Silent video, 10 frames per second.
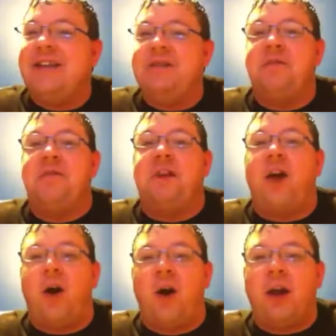
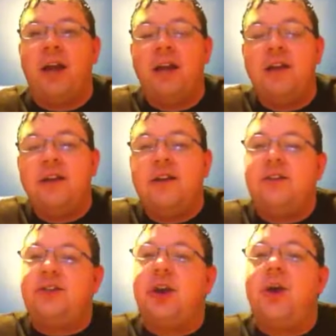vlog.
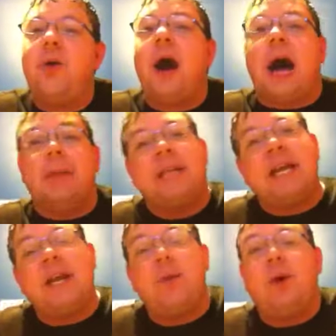So I'm
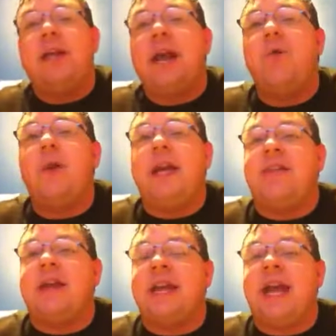taking one day a week,
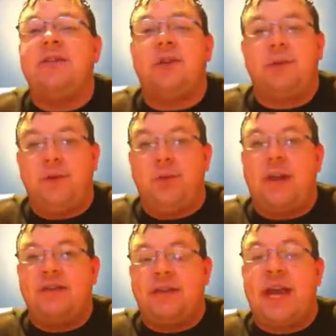and that day is going to be
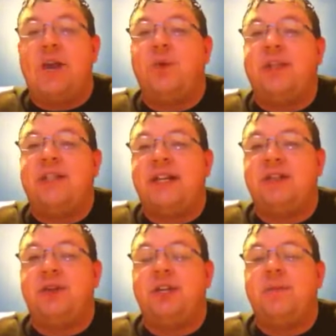Wednesday, and Wednesday is
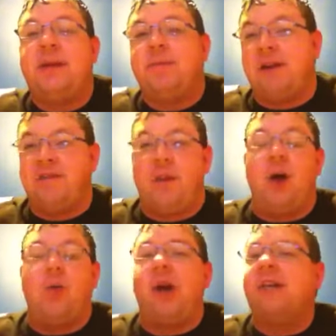going to be my
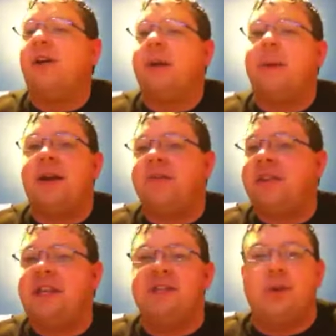vlog where I talk about
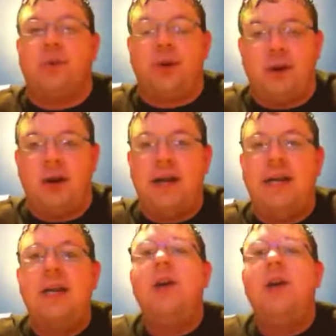everything that's going on.